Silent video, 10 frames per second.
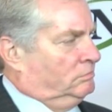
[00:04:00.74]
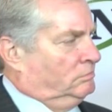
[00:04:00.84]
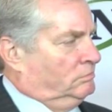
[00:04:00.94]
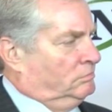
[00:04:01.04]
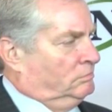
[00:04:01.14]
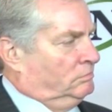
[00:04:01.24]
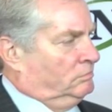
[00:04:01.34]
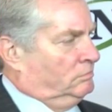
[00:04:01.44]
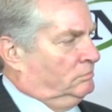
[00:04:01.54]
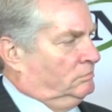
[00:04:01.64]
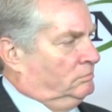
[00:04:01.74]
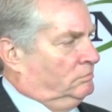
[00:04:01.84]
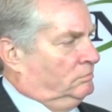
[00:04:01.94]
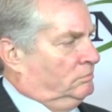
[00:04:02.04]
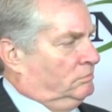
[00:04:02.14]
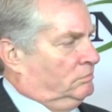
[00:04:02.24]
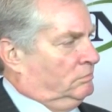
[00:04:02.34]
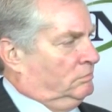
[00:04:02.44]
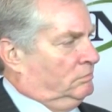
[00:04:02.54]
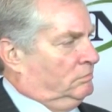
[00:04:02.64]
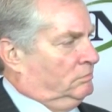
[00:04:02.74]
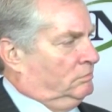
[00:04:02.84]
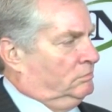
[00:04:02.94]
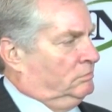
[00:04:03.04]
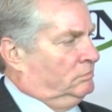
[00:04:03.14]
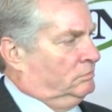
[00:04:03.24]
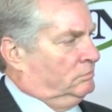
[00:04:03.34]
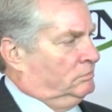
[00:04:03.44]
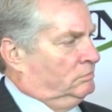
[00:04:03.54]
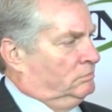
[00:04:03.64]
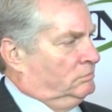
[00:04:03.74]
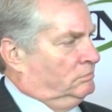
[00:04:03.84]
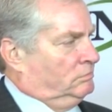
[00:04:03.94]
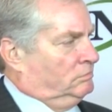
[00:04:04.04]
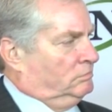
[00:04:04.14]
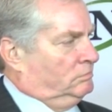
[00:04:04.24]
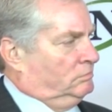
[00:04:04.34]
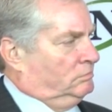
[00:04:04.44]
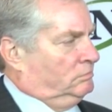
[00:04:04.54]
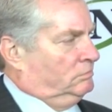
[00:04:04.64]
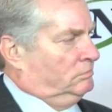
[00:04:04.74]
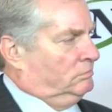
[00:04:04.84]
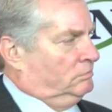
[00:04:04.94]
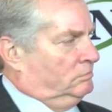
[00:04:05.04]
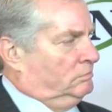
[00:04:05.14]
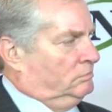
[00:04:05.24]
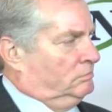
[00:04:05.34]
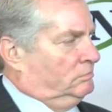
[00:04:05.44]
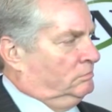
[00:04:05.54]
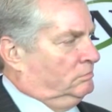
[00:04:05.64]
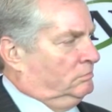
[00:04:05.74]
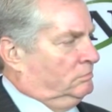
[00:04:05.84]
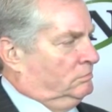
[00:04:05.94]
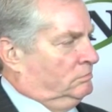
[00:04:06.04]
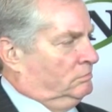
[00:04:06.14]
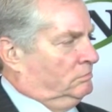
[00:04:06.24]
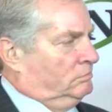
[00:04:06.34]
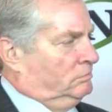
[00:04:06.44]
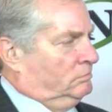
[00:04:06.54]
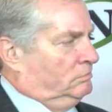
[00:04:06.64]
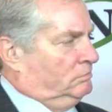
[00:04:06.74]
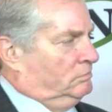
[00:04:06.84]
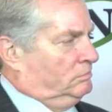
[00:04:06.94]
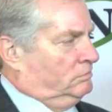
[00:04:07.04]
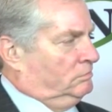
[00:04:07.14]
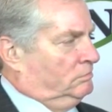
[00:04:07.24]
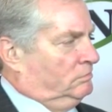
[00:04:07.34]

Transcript: (not speaking)